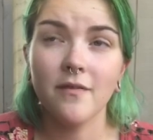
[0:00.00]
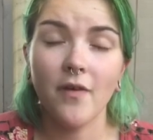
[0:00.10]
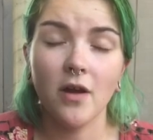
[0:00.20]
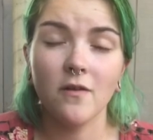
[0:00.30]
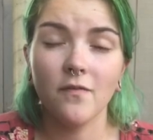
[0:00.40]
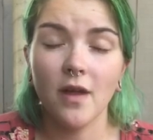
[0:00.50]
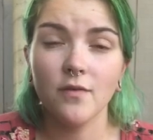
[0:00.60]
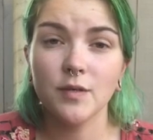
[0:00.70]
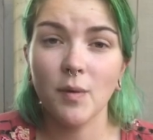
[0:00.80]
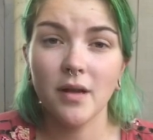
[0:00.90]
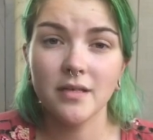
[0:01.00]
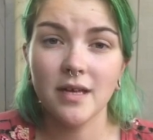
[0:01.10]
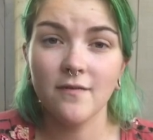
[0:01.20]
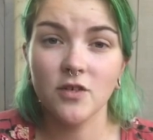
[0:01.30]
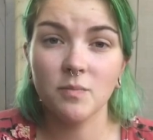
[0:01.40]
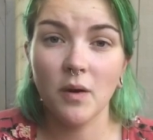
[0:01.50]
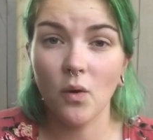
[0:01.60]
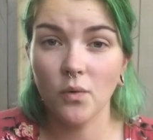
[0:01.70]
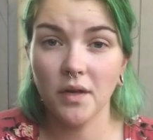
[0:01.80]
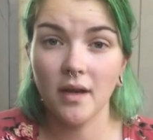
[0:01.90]
fight or flight response that you've just been
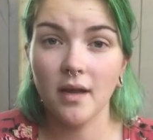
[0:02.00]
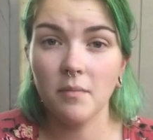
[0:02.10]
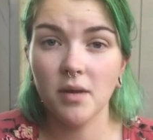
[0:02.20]
holding in,